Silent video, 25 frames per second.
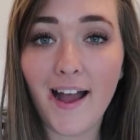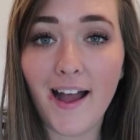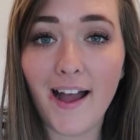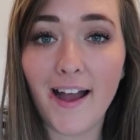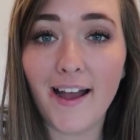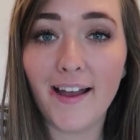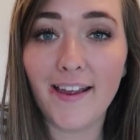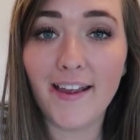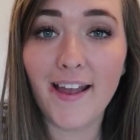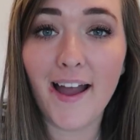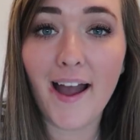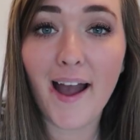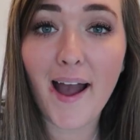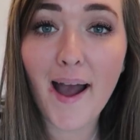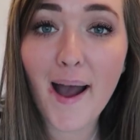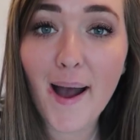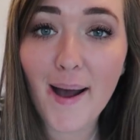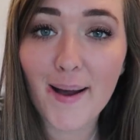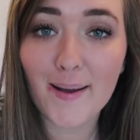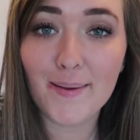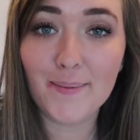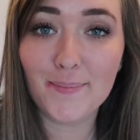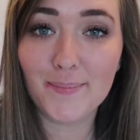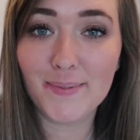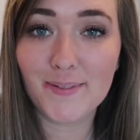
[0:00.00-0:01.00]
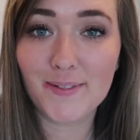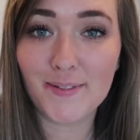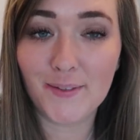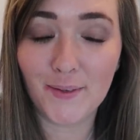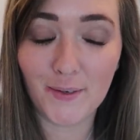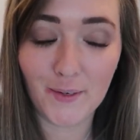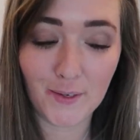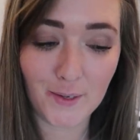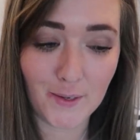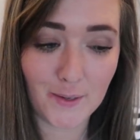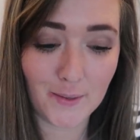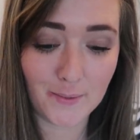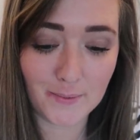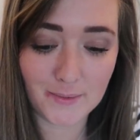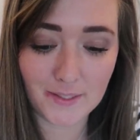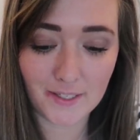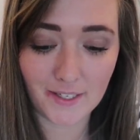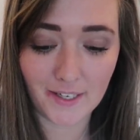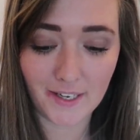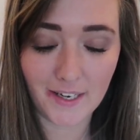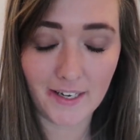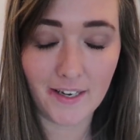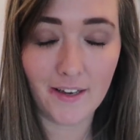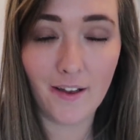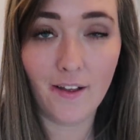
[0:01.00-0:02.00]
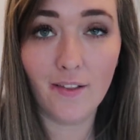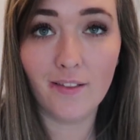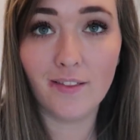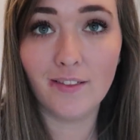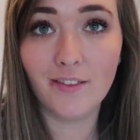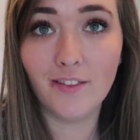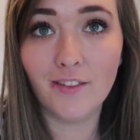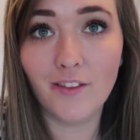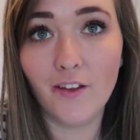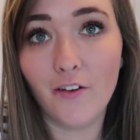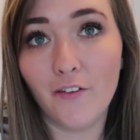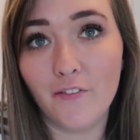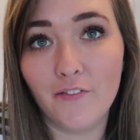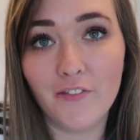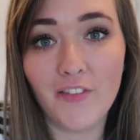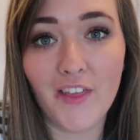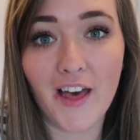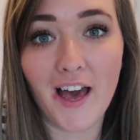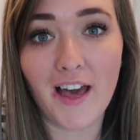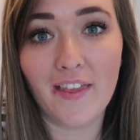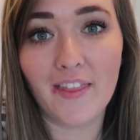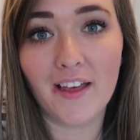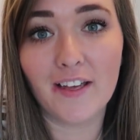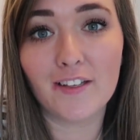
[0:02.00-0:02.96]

I absolutely love that.